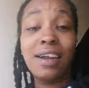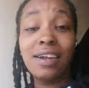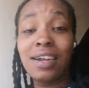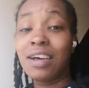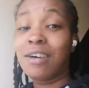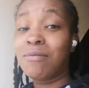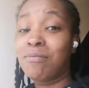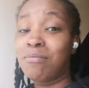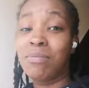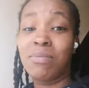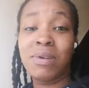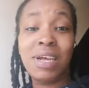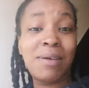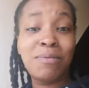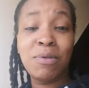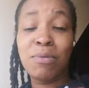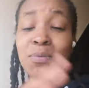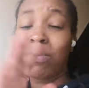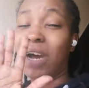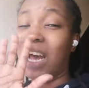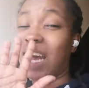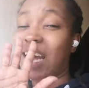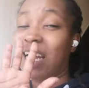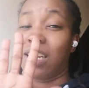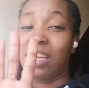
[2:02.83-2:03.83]
Now, I love black
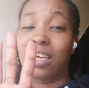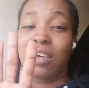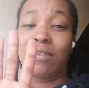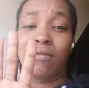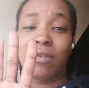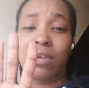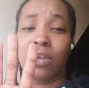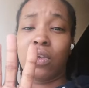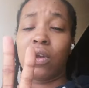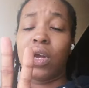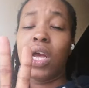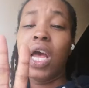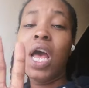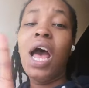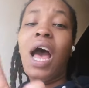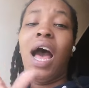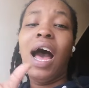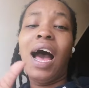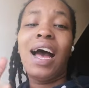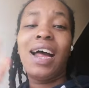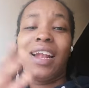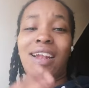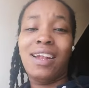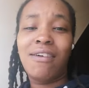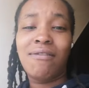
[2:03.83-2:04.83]
people. I love you.
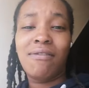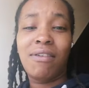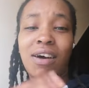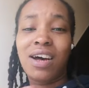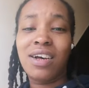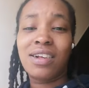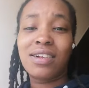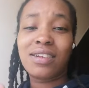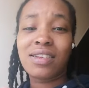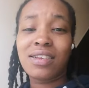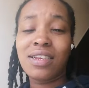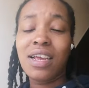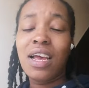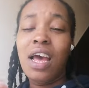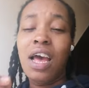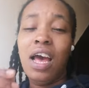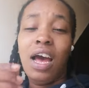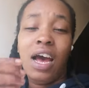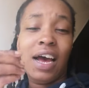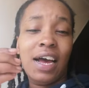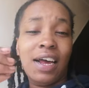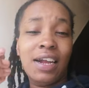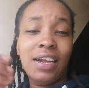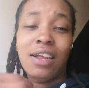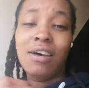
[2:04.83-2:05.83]
I love us.
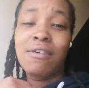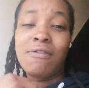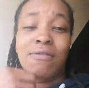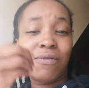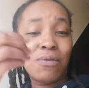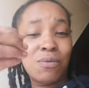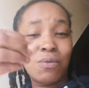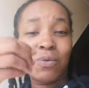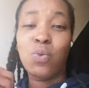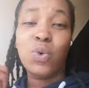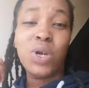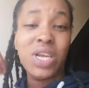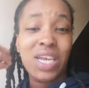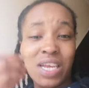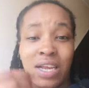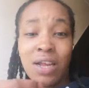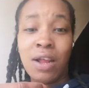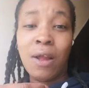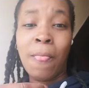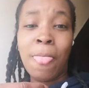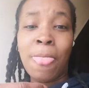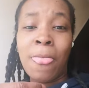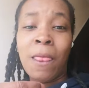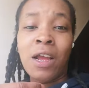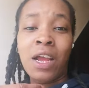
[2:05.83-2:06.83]
I love
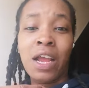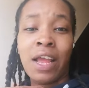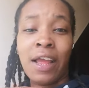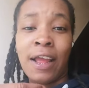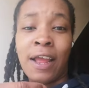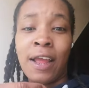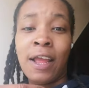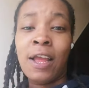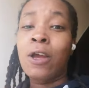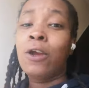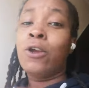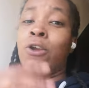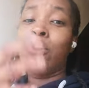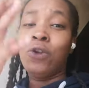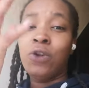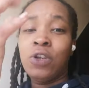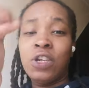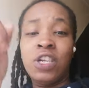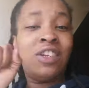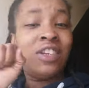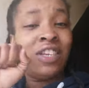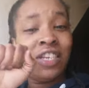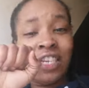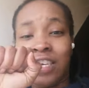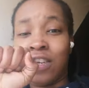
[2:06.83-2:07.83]
we. Okay?
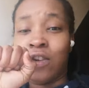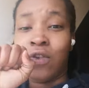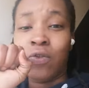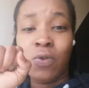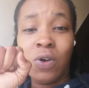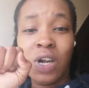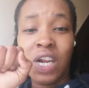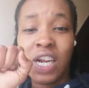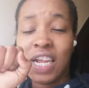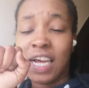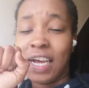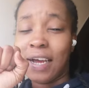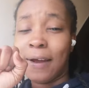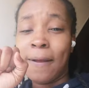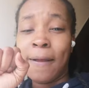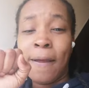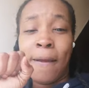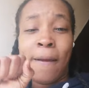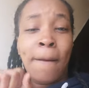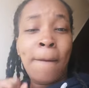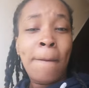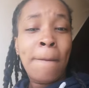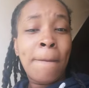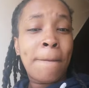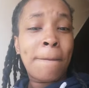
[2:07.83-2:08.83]
Unity and all of that.
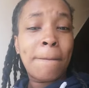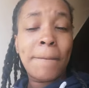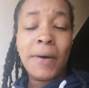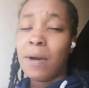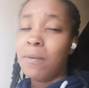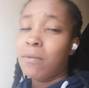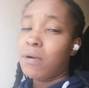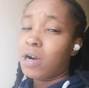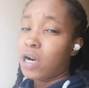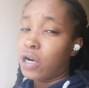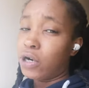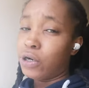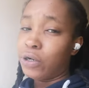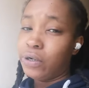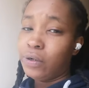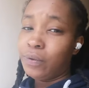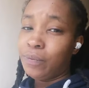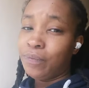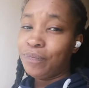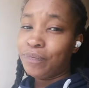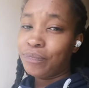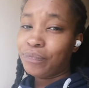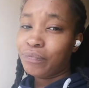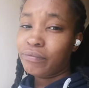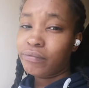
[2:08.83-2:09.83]
But, bro,
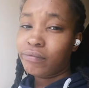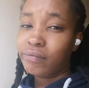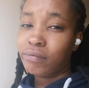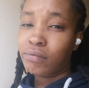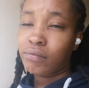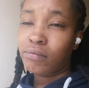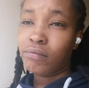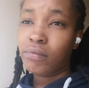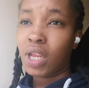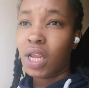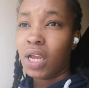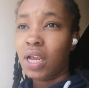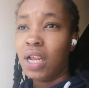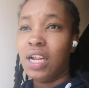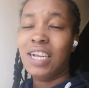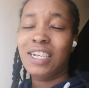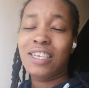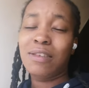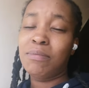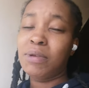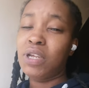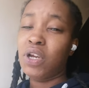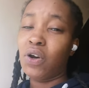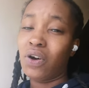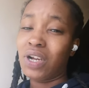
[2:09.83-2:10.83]

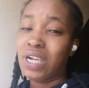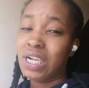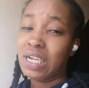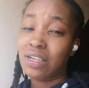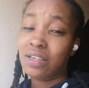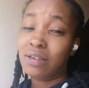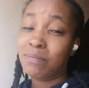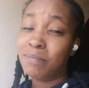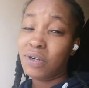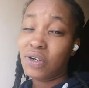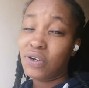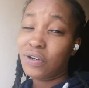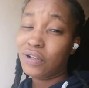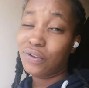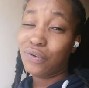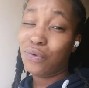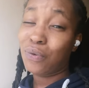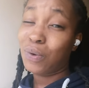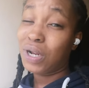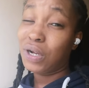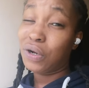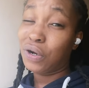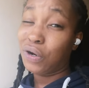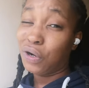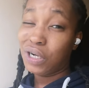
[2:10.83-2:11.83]
let's be honest, because
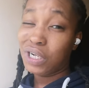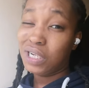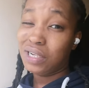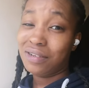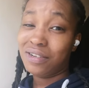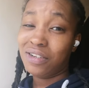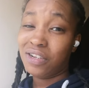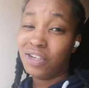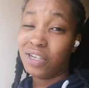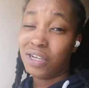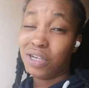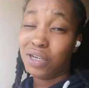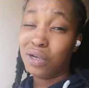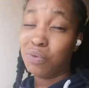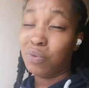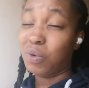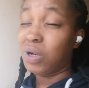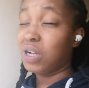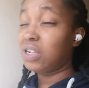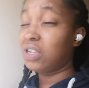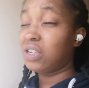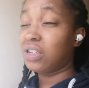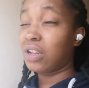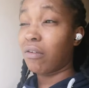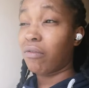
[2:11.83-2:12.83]
if we're not honest, yeah,
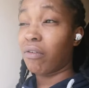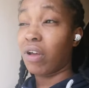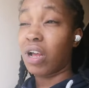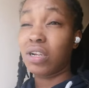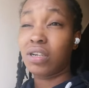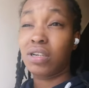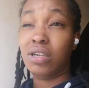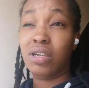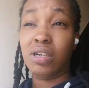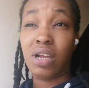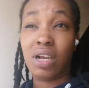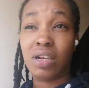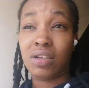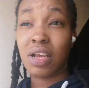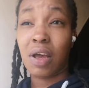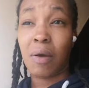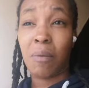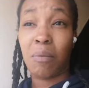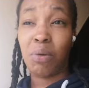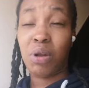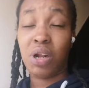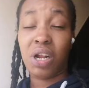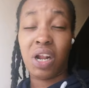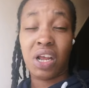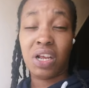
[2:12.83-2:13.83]
and when stuff actually does
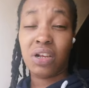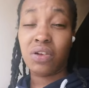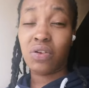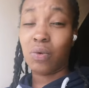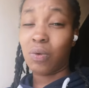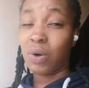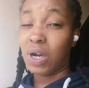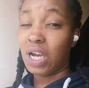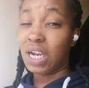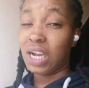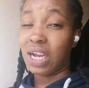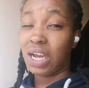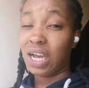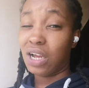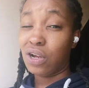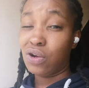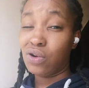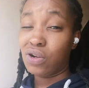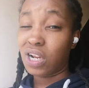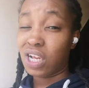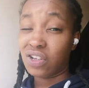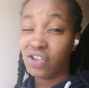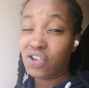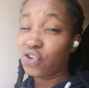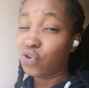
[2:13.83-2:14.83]
happen, like it's a white
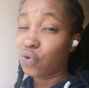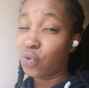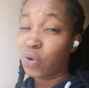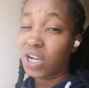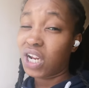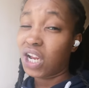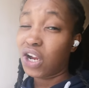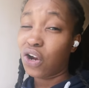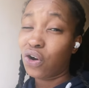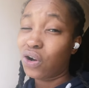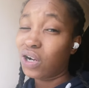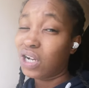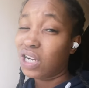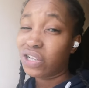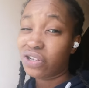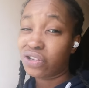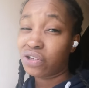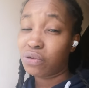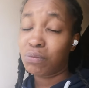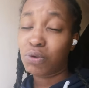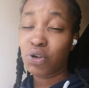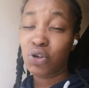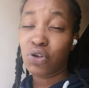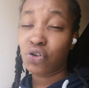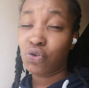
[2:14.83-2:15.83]
guy who does it, no one ain't gonna
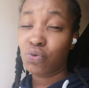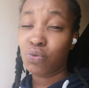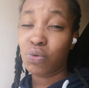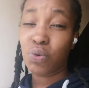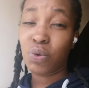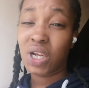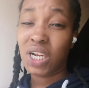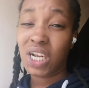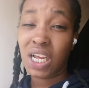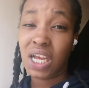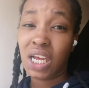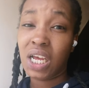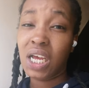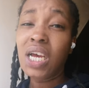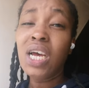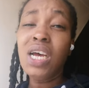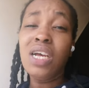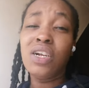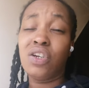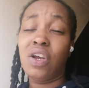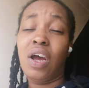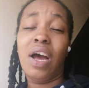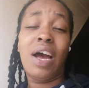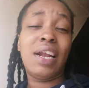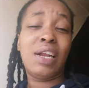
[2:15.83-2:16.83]
listen because we were there
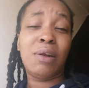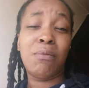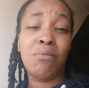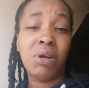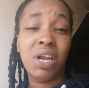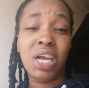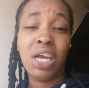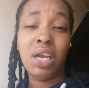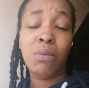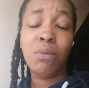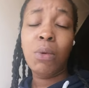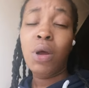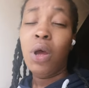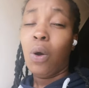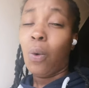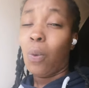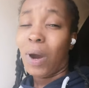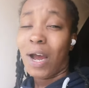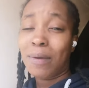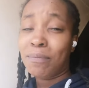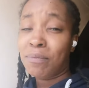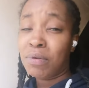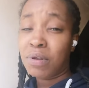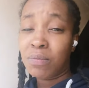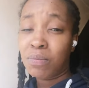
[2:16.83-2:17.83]
trying to blame
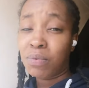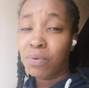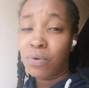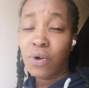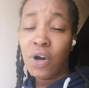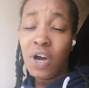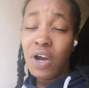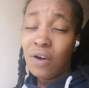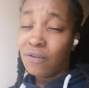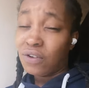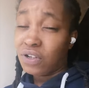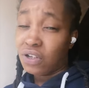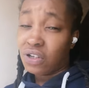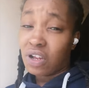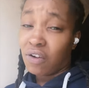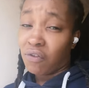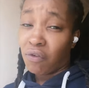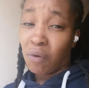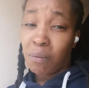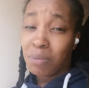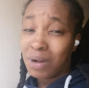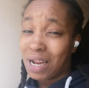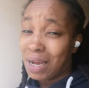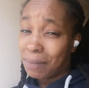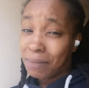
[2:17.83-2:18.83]
white people for
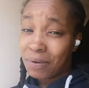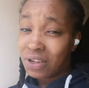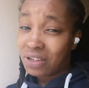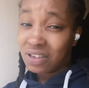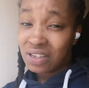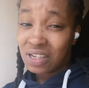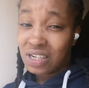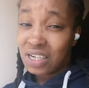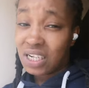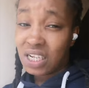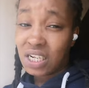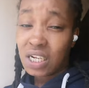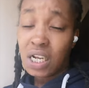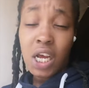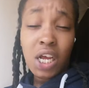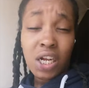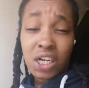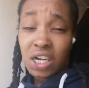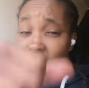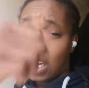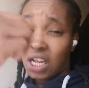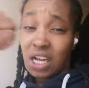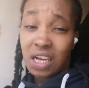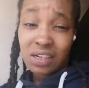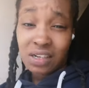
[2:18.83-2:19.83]
stuff a black person did
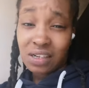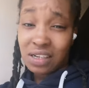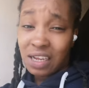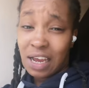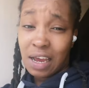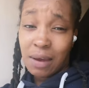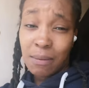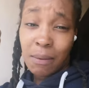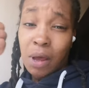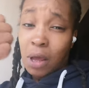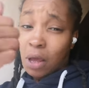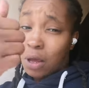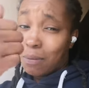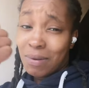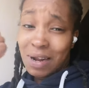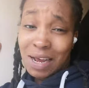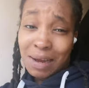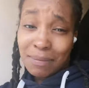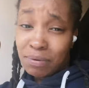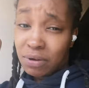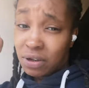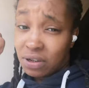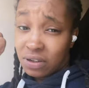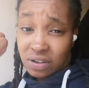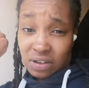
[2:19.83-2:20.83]
the last time a
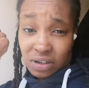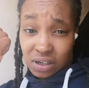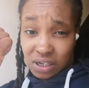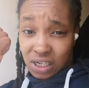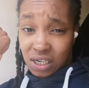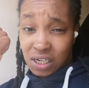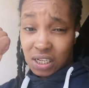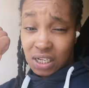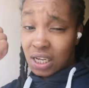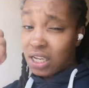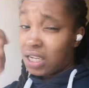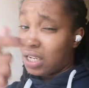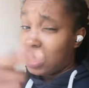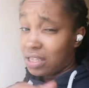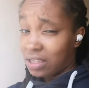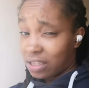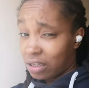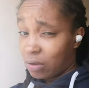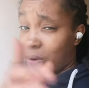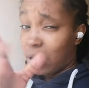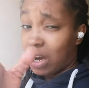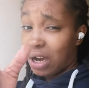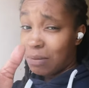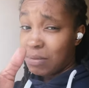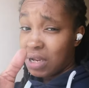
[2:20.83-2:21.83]
black person did it. You
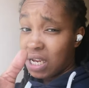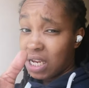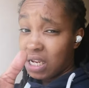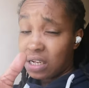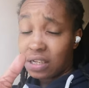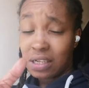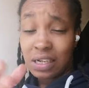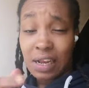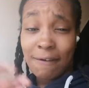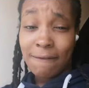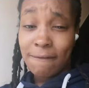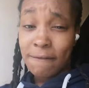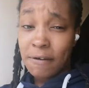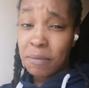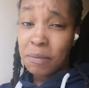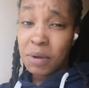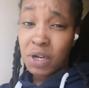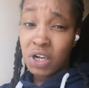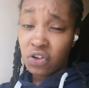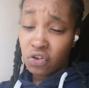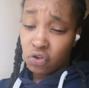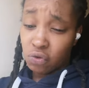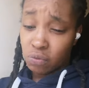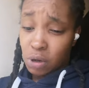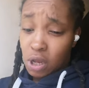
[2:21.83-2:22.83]
see what I mean? It's like
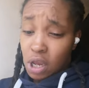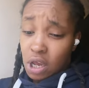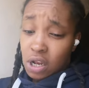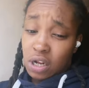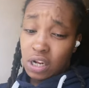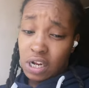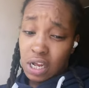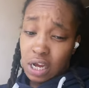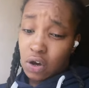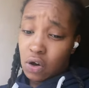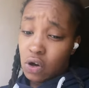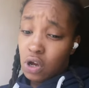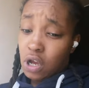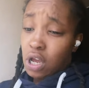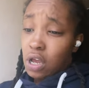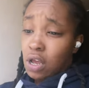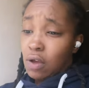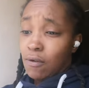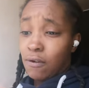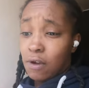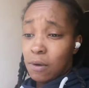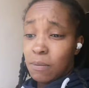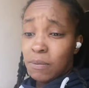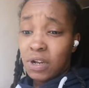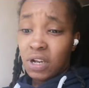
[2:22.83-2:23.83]
feminism. Now
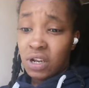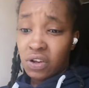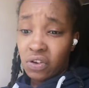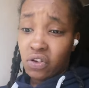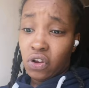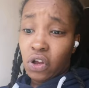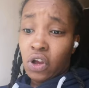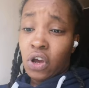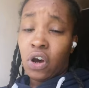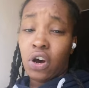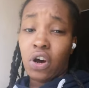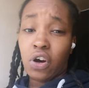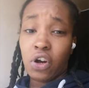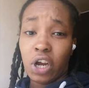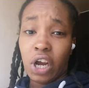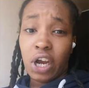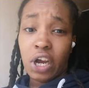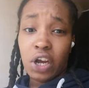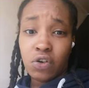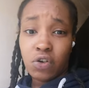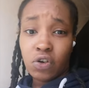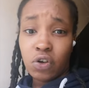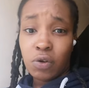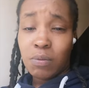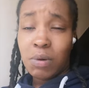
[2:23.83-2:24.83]
feminists are
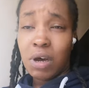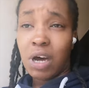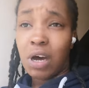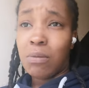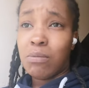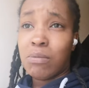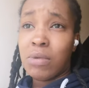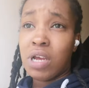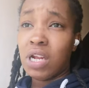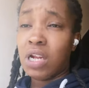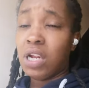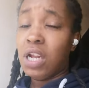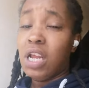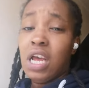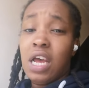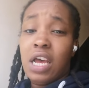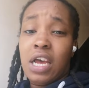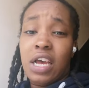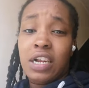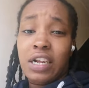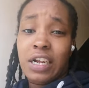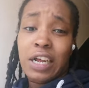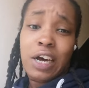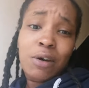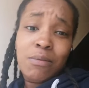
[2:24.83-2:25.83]
going on about men,
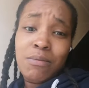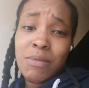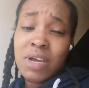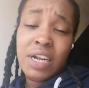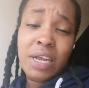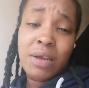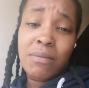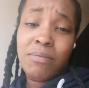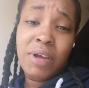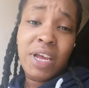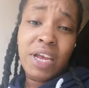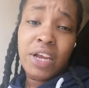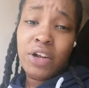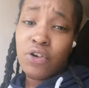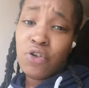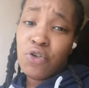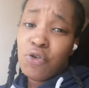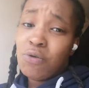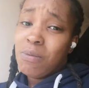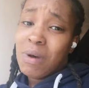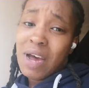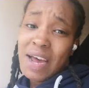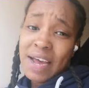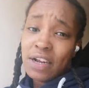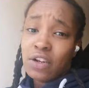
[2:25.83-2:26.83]
and now men ain't paying
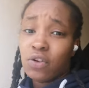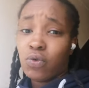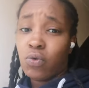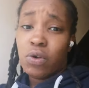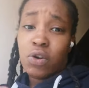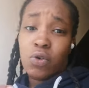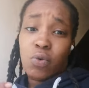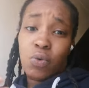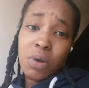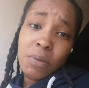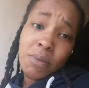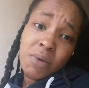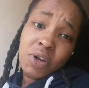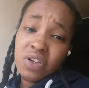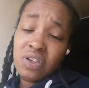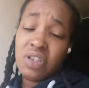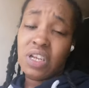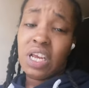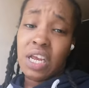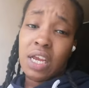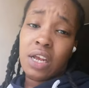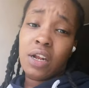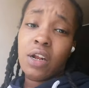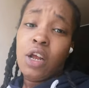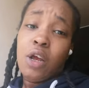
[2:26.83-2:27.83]
no mind to what the women are
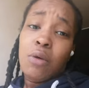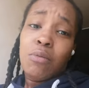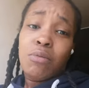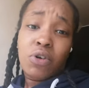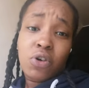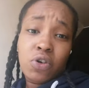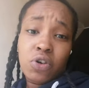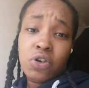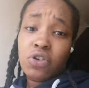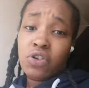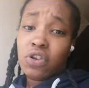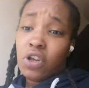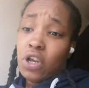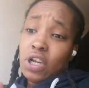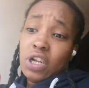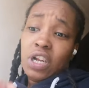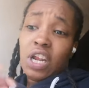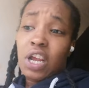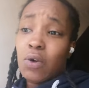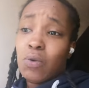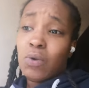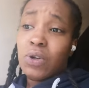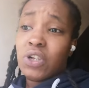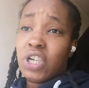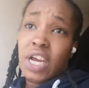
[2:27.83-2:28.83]
saying because
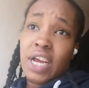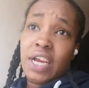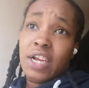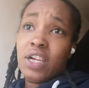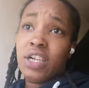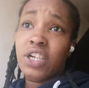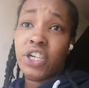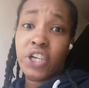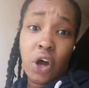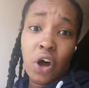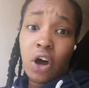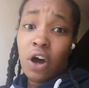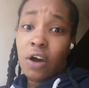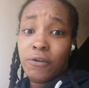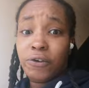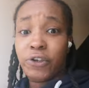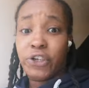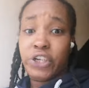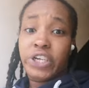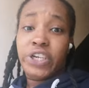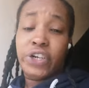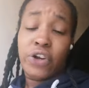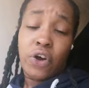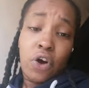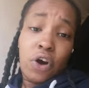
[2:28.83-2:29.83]
they were chatting half
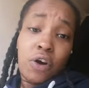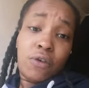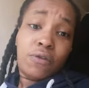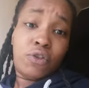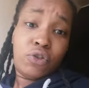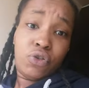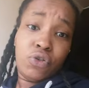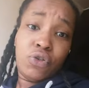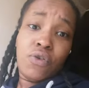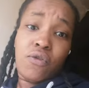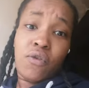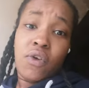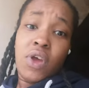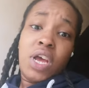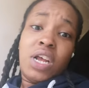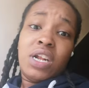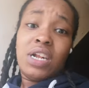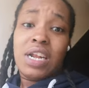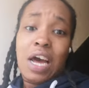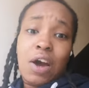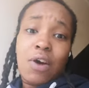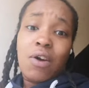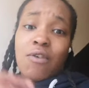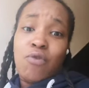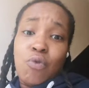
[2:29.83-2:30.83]
shit and half truth.
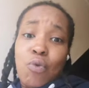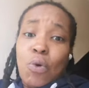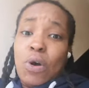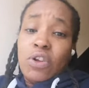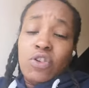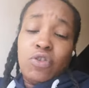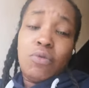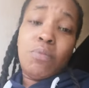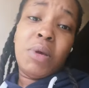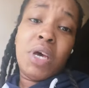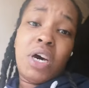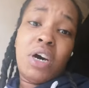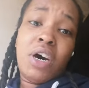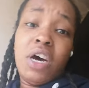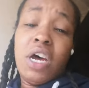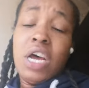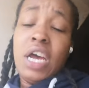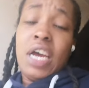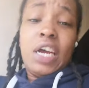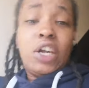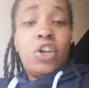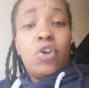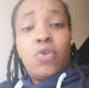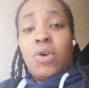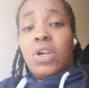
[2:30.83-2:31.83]
Now everyone's bitter
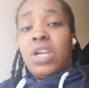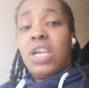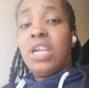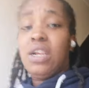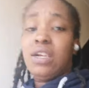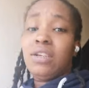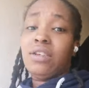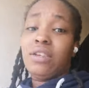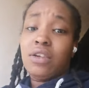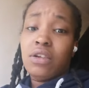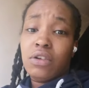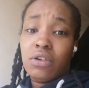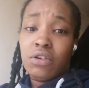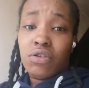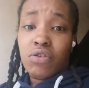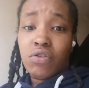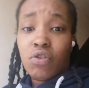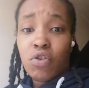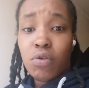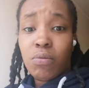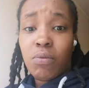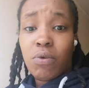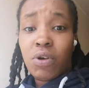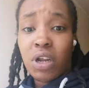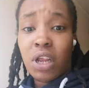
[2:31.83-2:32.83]
and no one ain't listening to
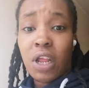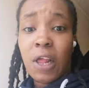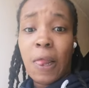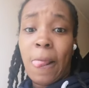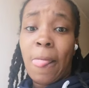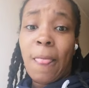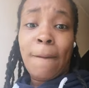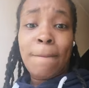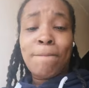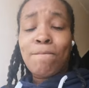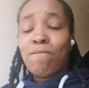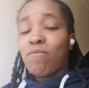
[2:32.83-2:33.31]
nobody.